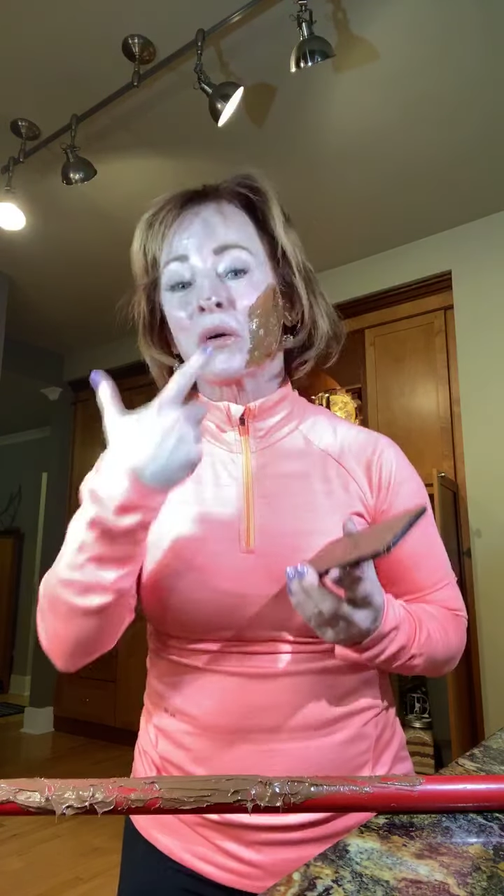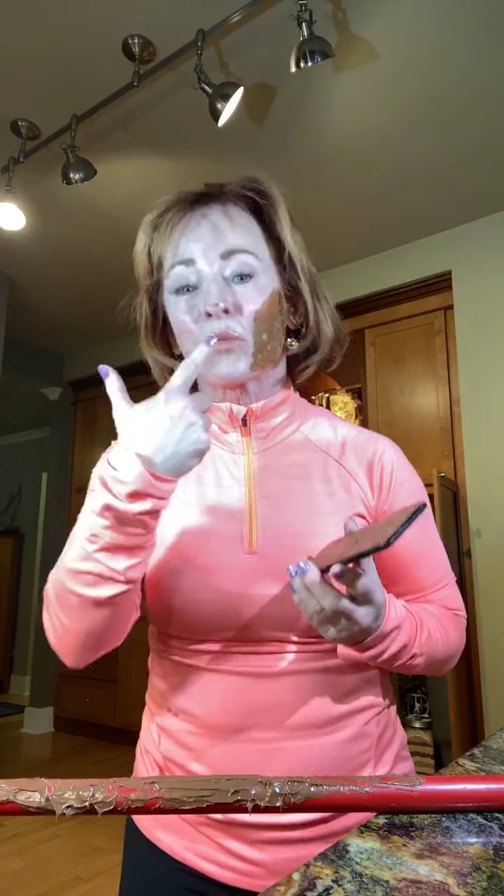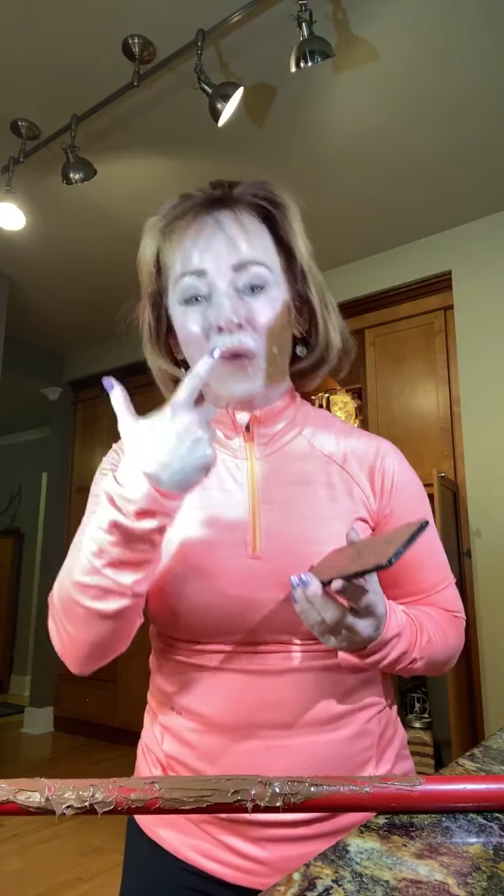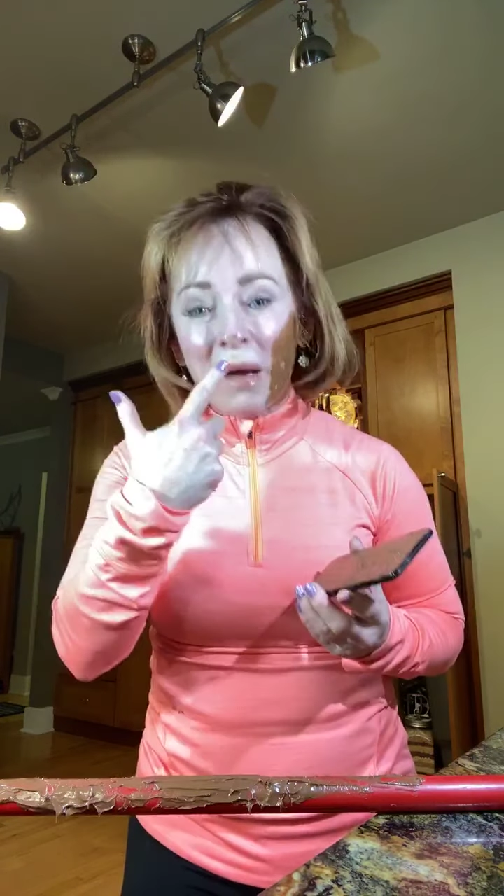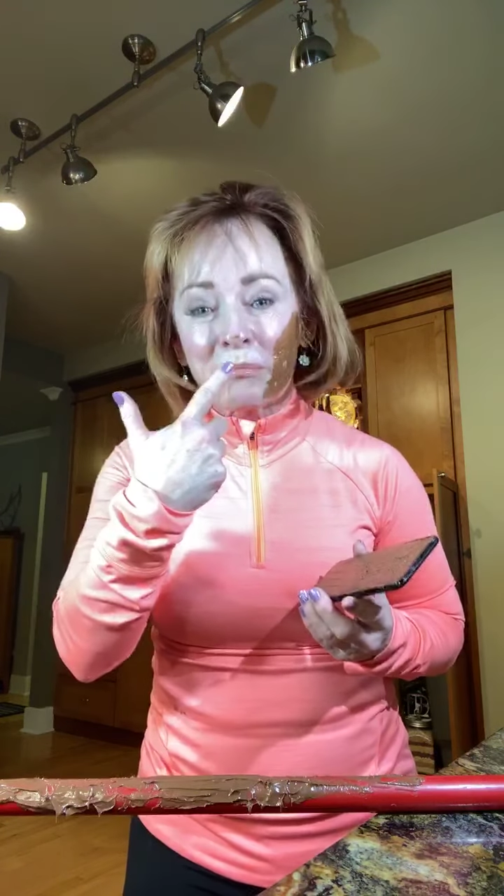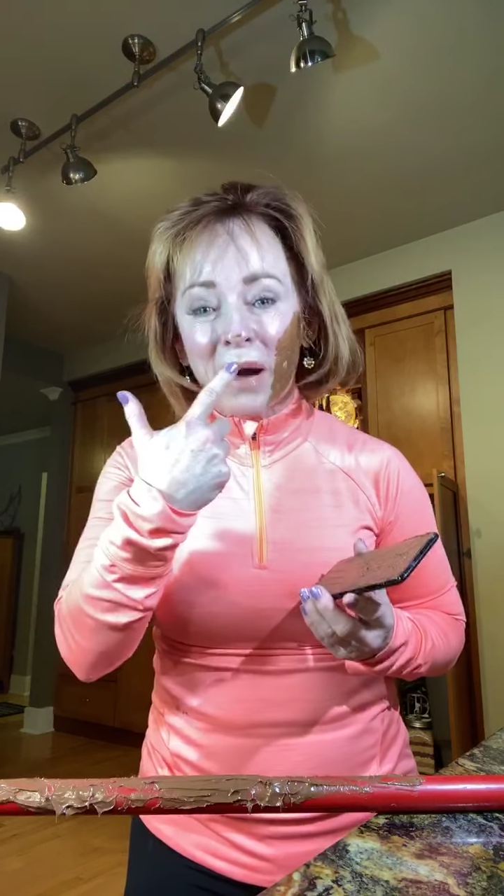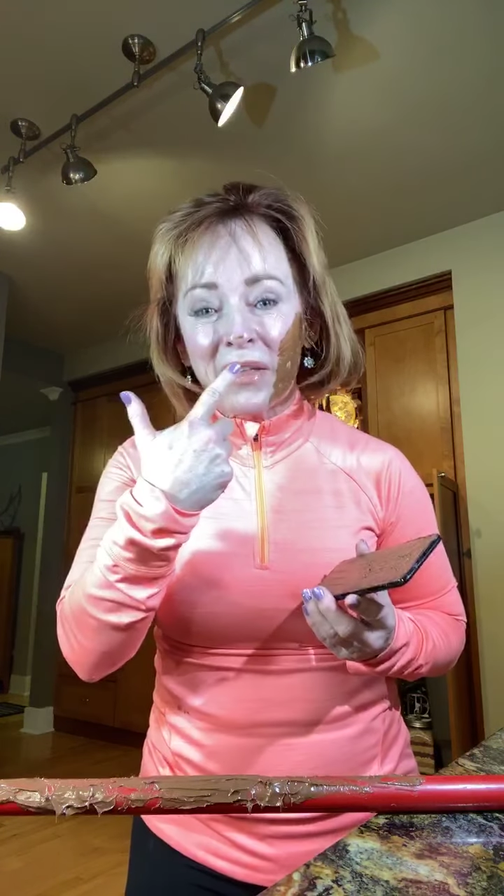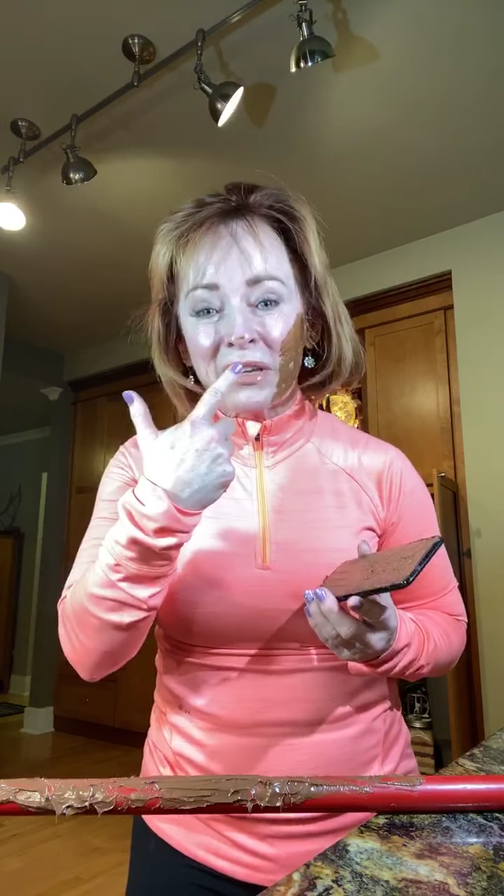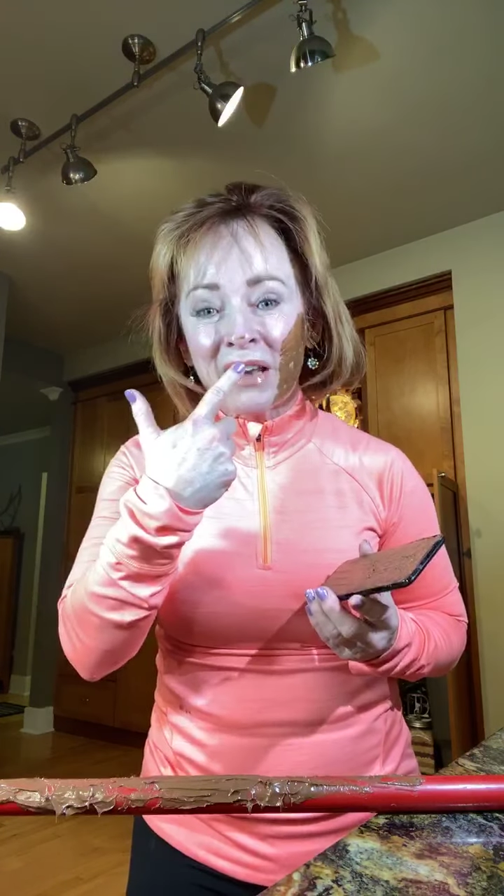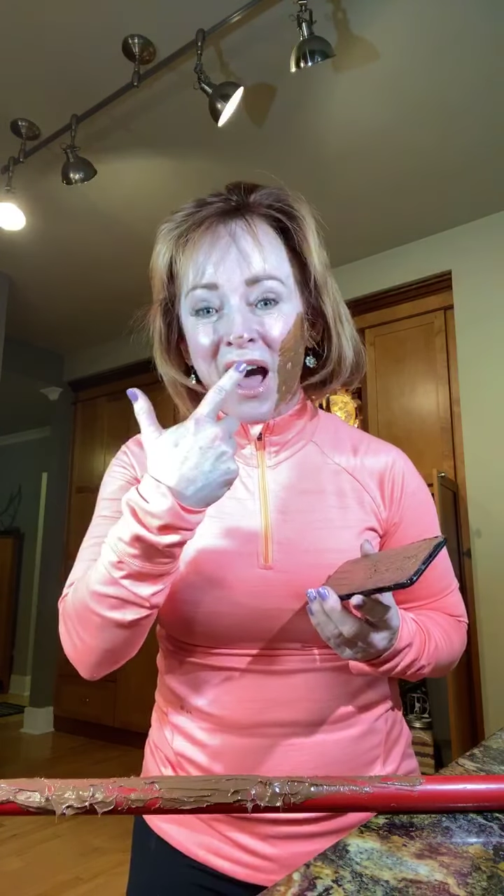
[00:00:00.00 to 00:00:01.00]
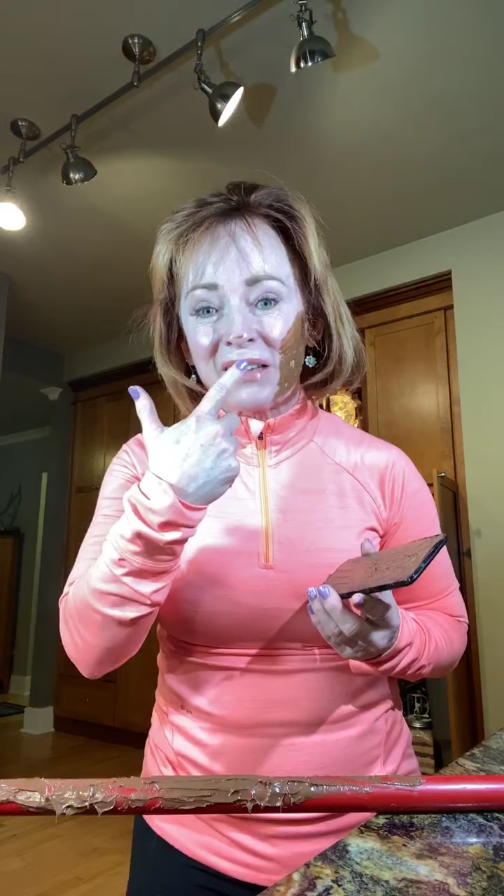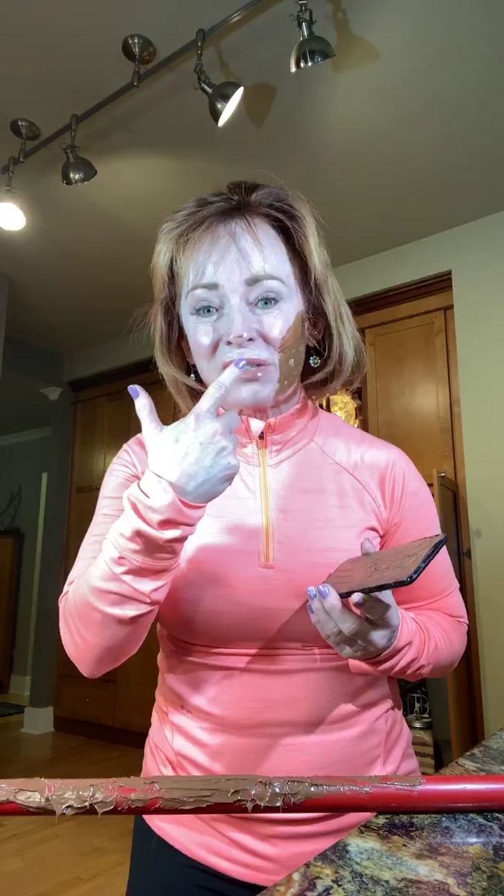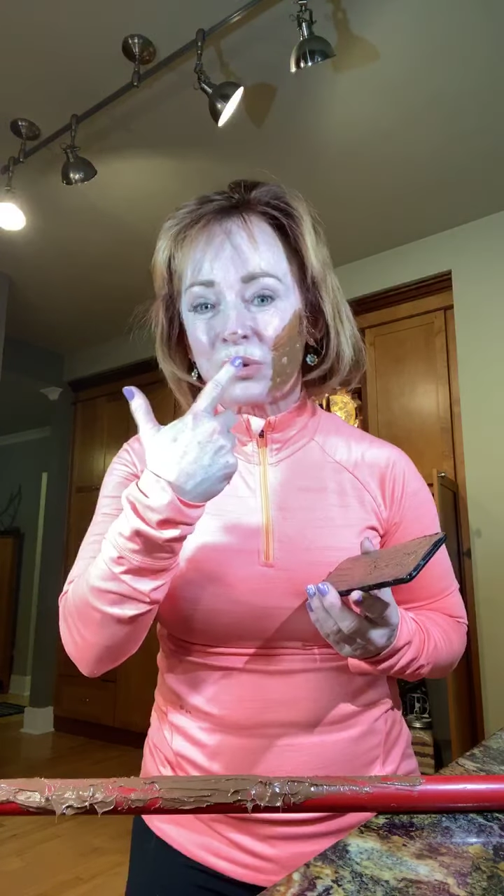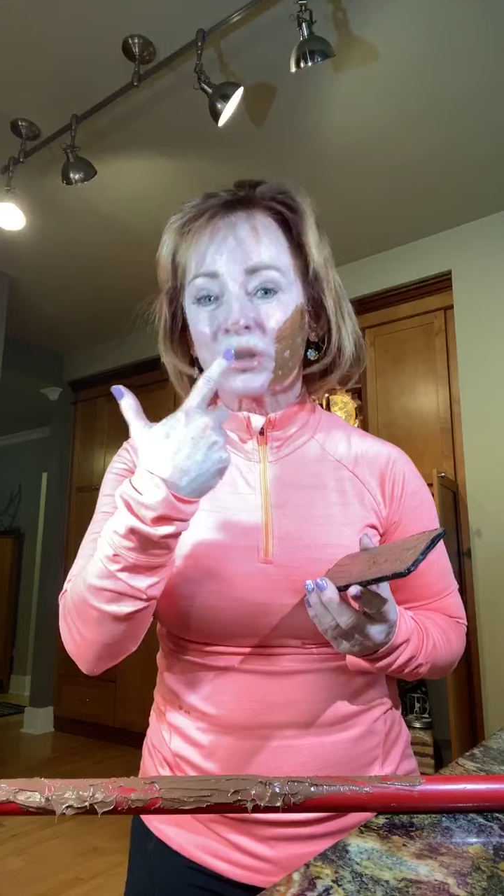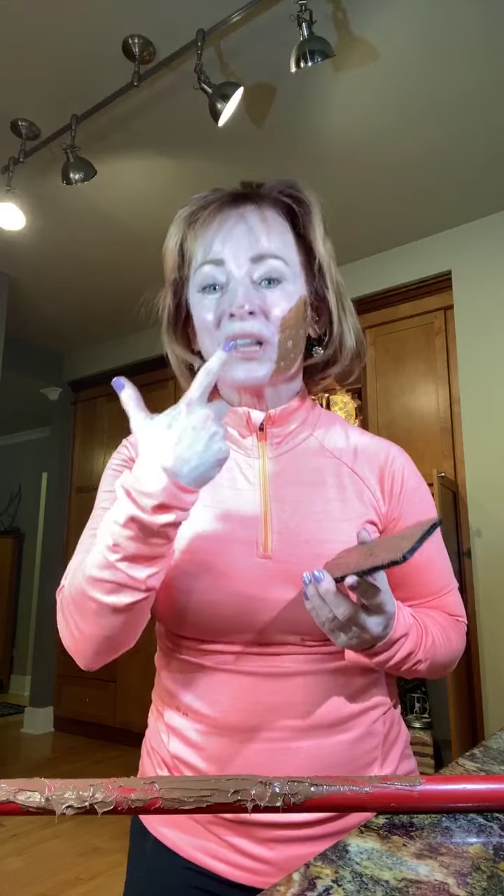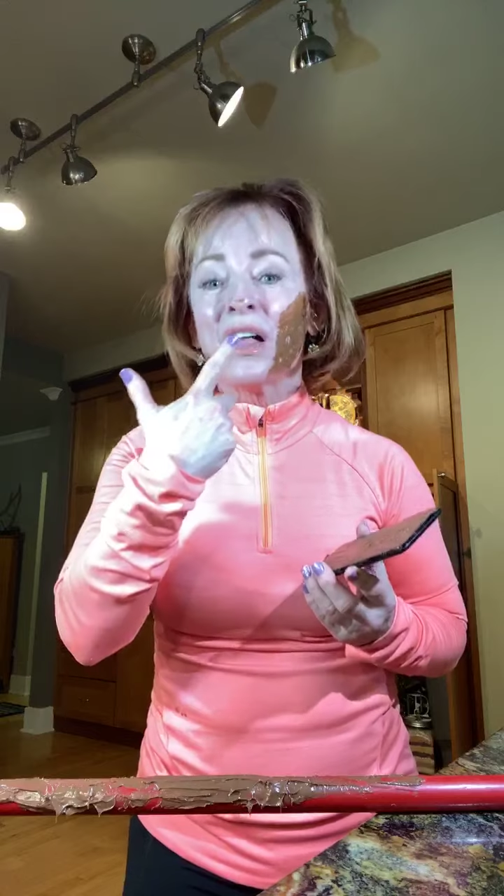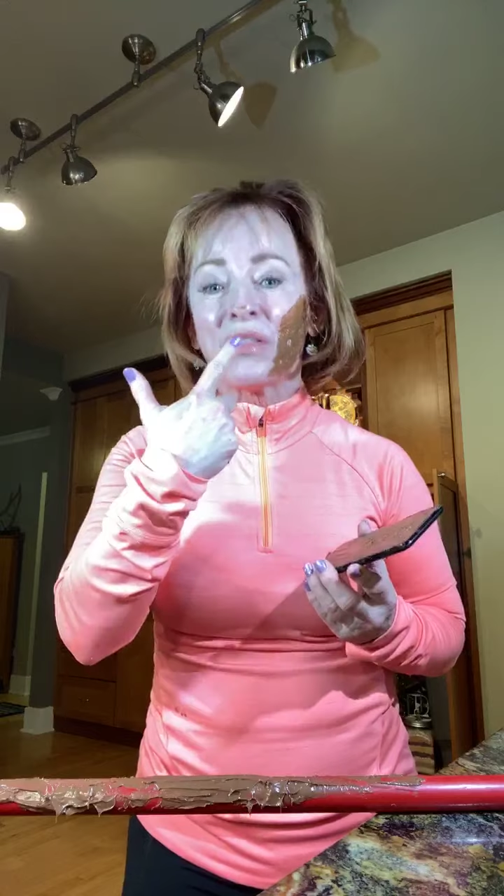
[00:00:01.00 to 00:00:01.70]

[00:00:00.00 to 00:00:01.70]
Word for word: right by the nostril,